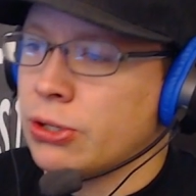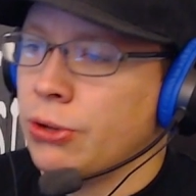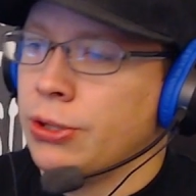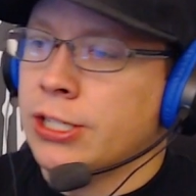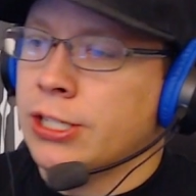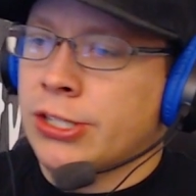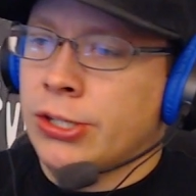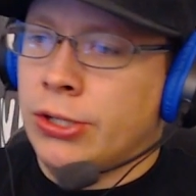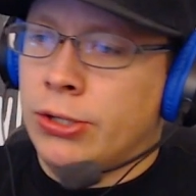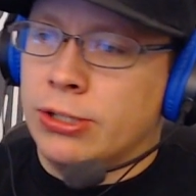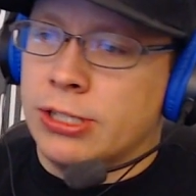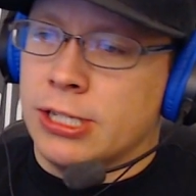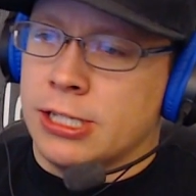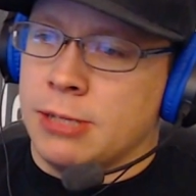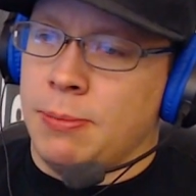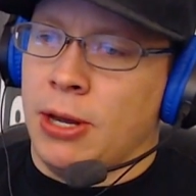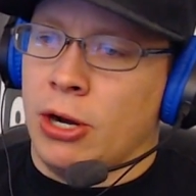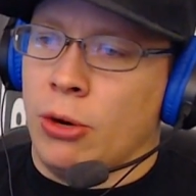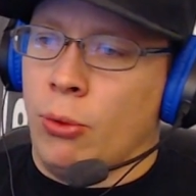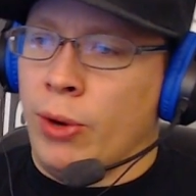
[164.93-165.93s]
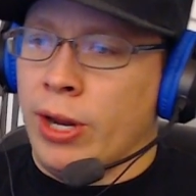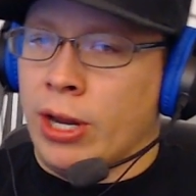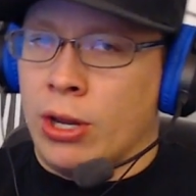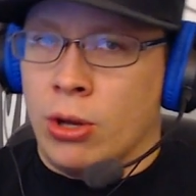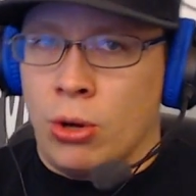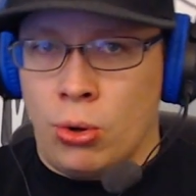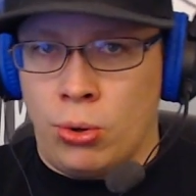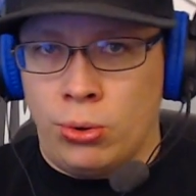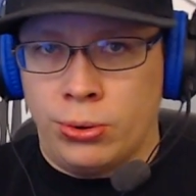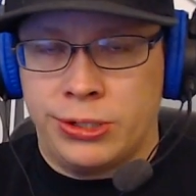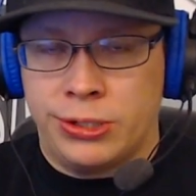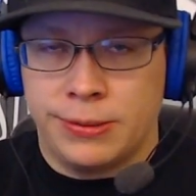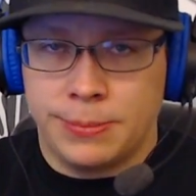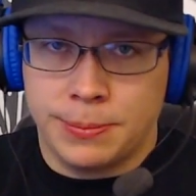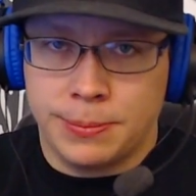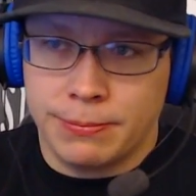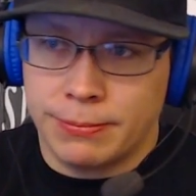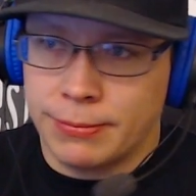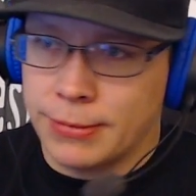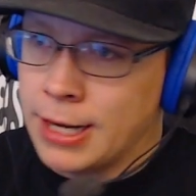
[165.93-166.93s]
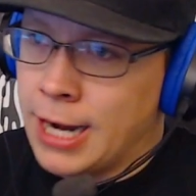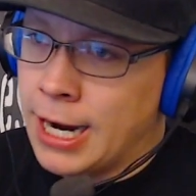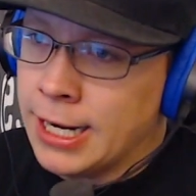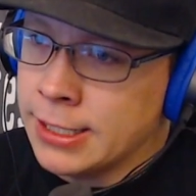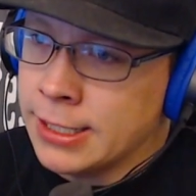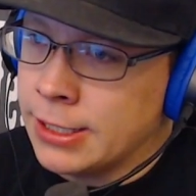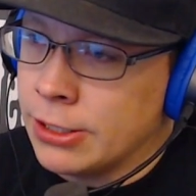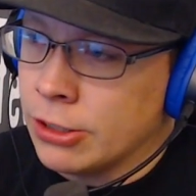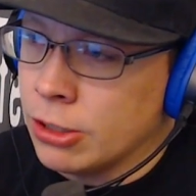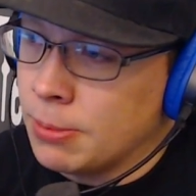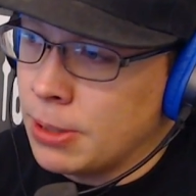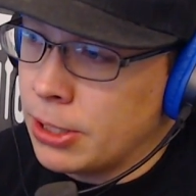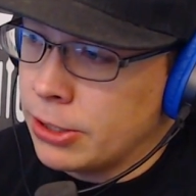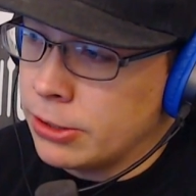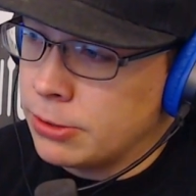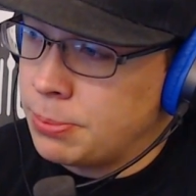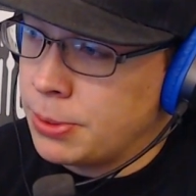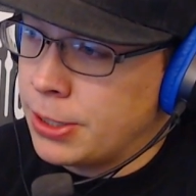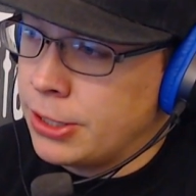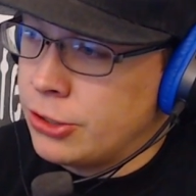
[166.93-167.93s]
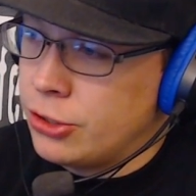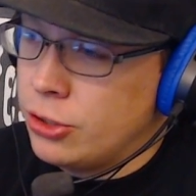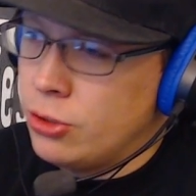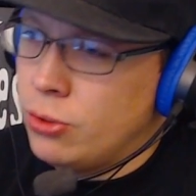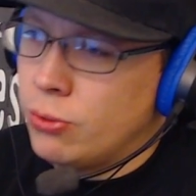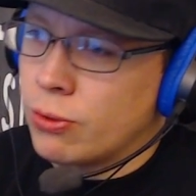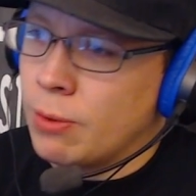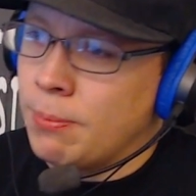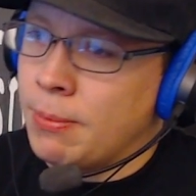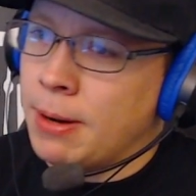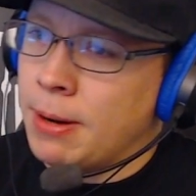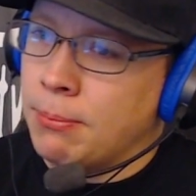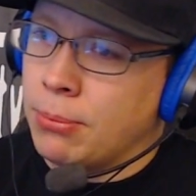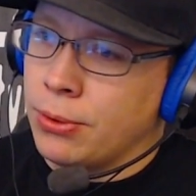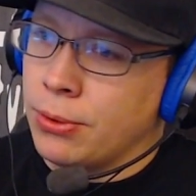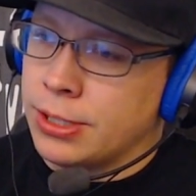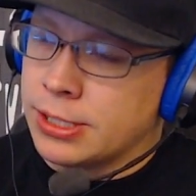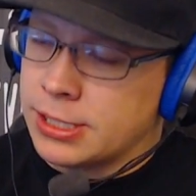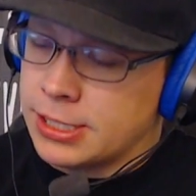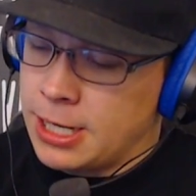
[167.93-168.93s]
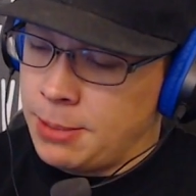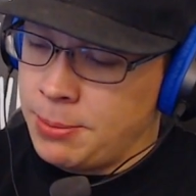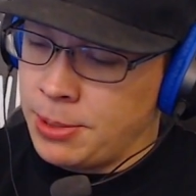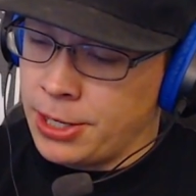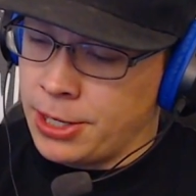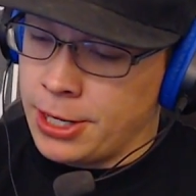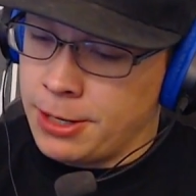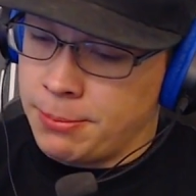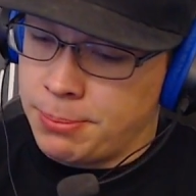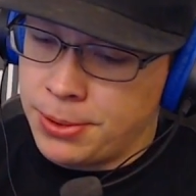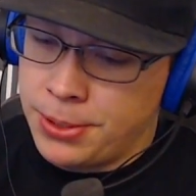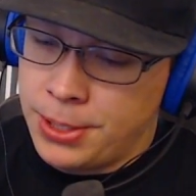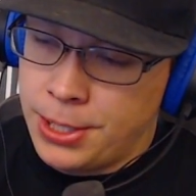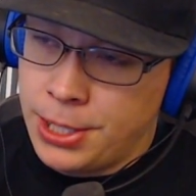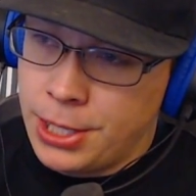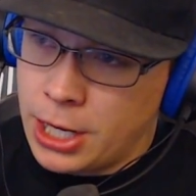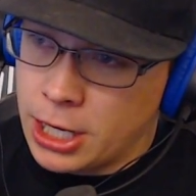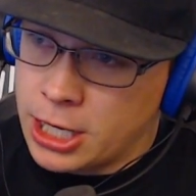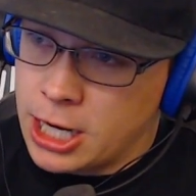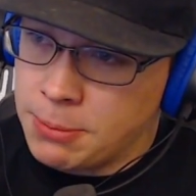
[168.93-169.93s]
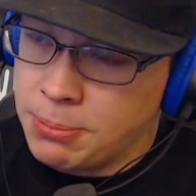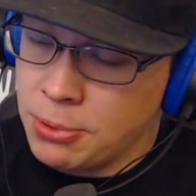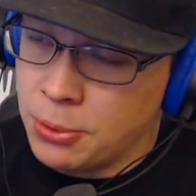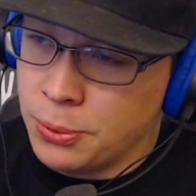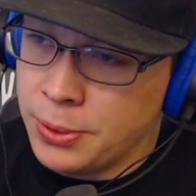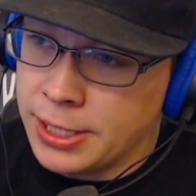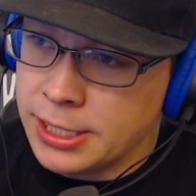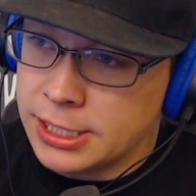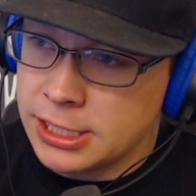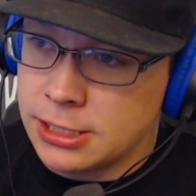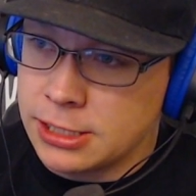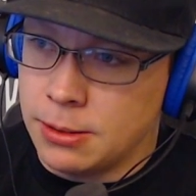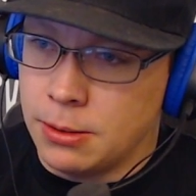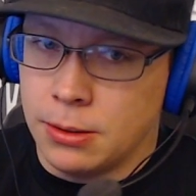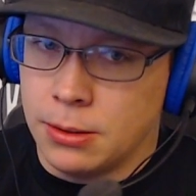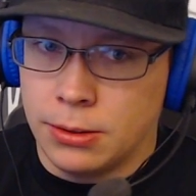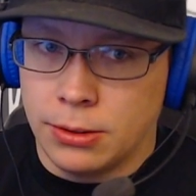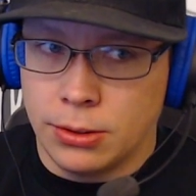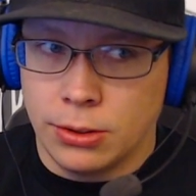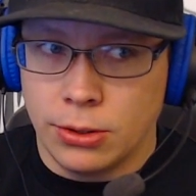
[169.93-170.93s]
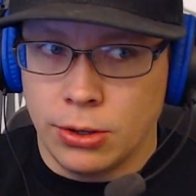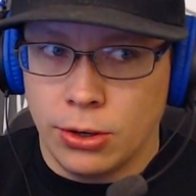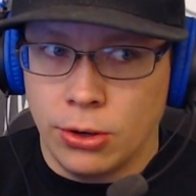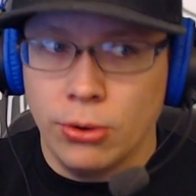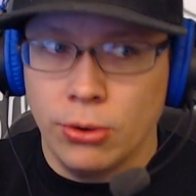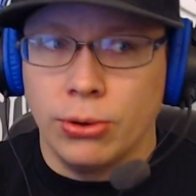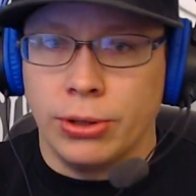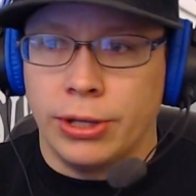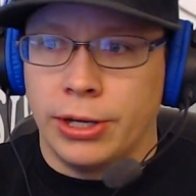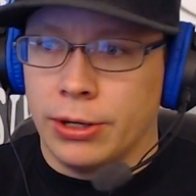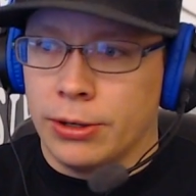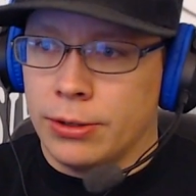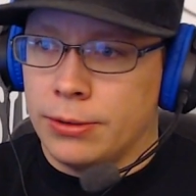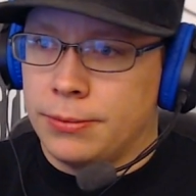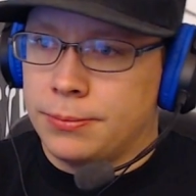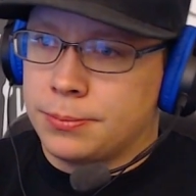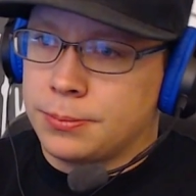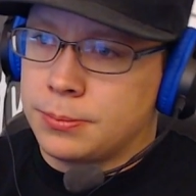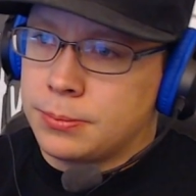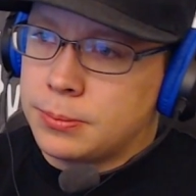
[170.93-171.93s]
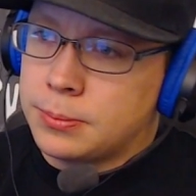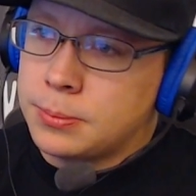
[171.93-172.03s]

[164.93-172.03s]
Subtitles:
So this news is about a week old. I didn't hear about it, but I do remember this coming up a couple weeks earlier.